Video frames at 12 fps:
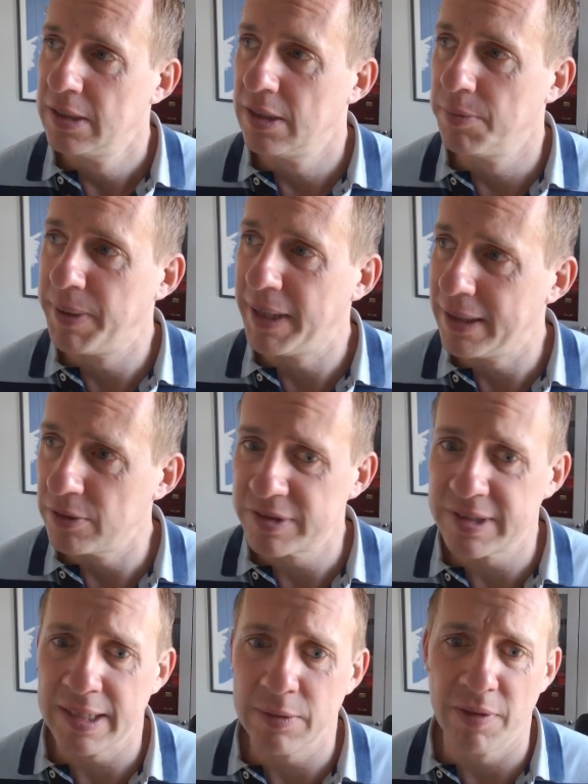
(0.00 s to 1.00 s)
a
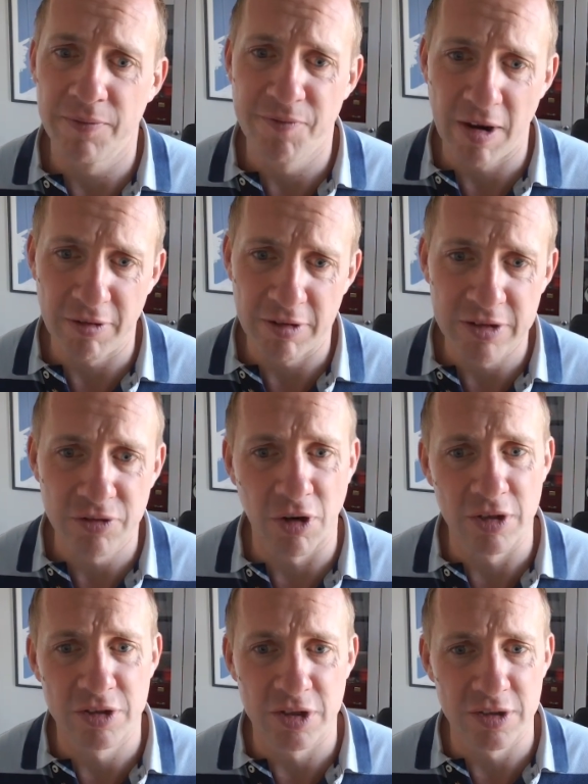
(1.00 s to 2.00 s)
PLC with a very
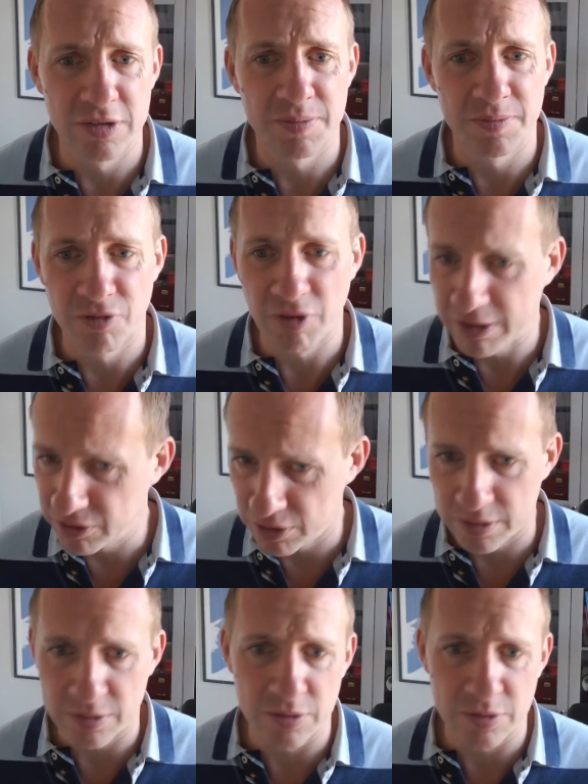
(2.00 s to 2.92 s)
structured graduate